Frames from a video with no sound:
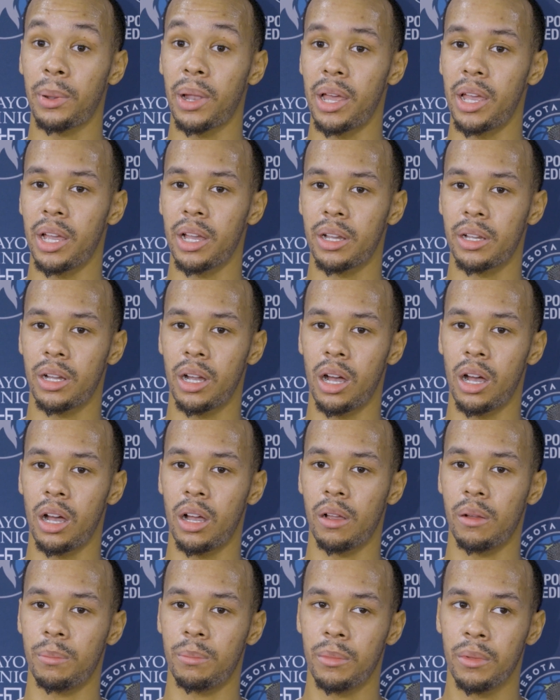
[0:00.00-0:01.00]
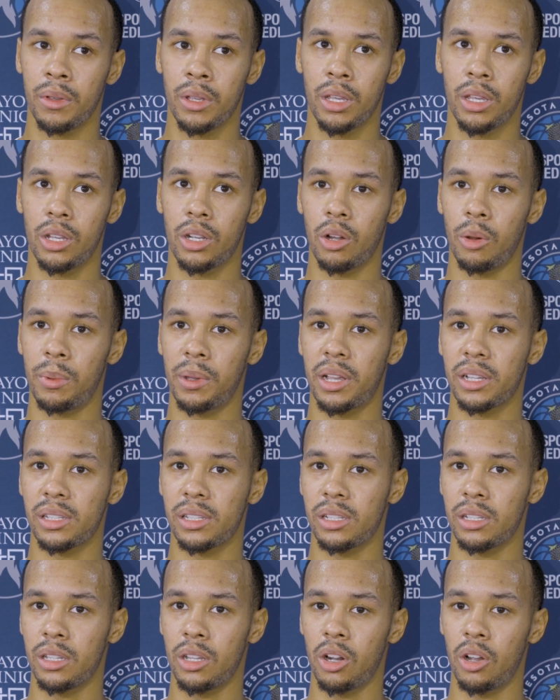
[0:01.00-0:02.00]
player. You know, because,
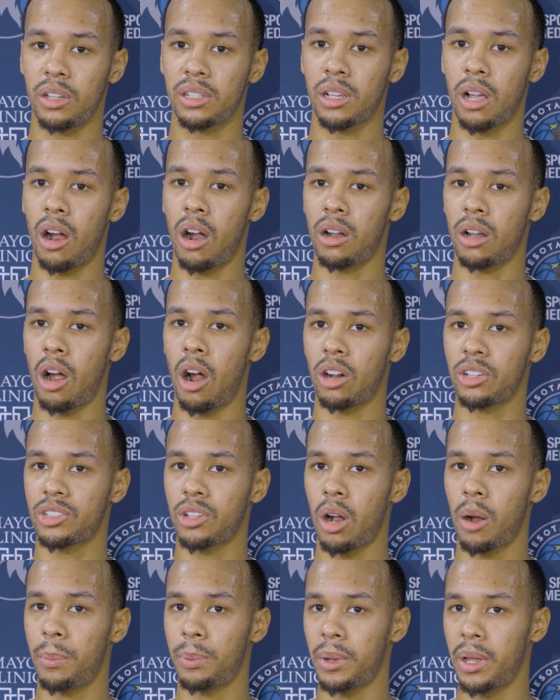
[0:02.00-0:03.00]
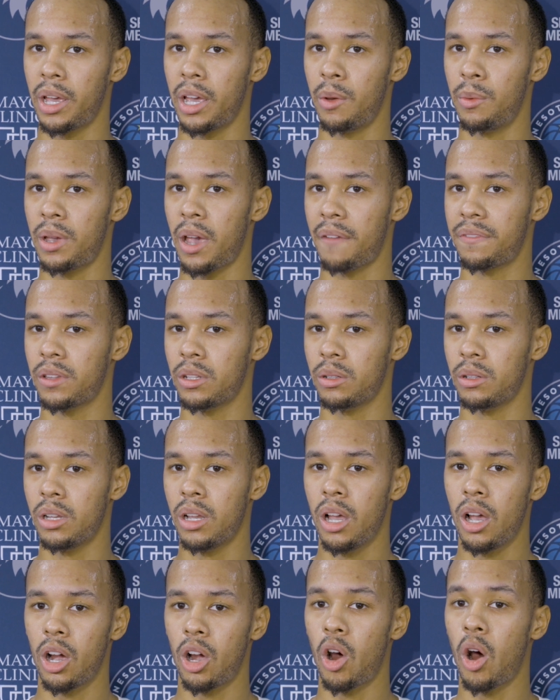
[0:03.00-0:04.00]
you know, he's our star player. We have to
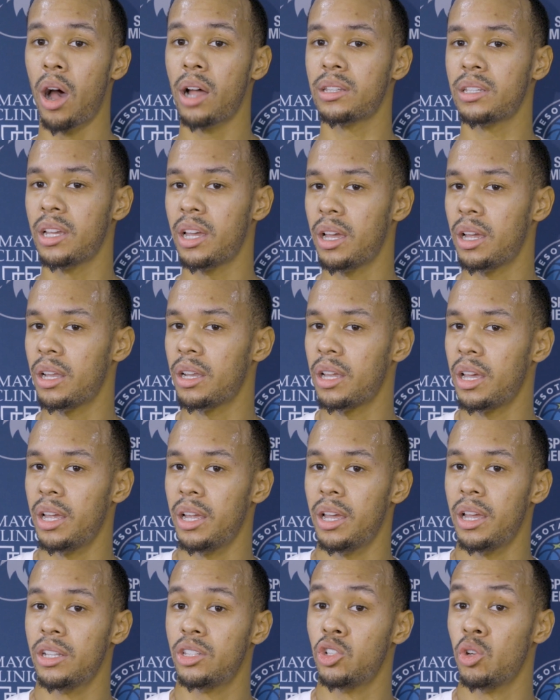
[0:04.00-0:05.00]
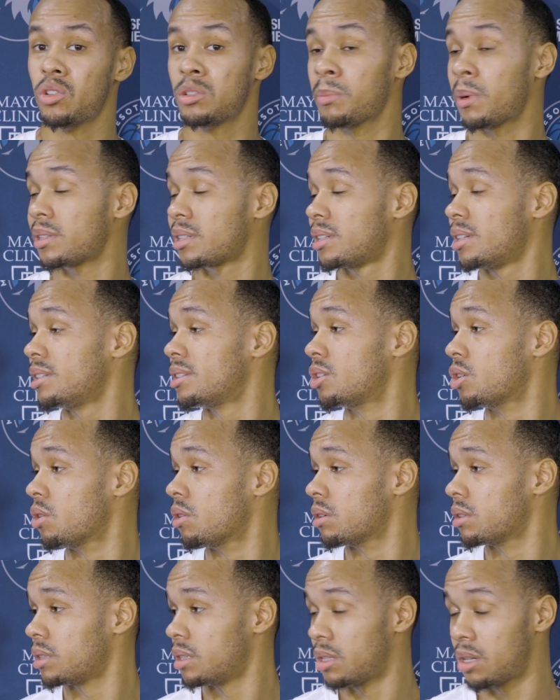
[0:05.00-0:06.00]
go out there and do as much as he's
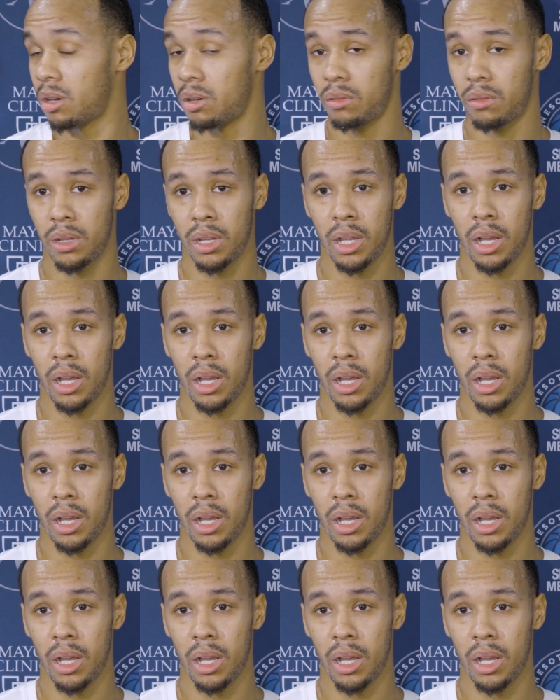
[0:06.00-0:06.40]
doing, you know.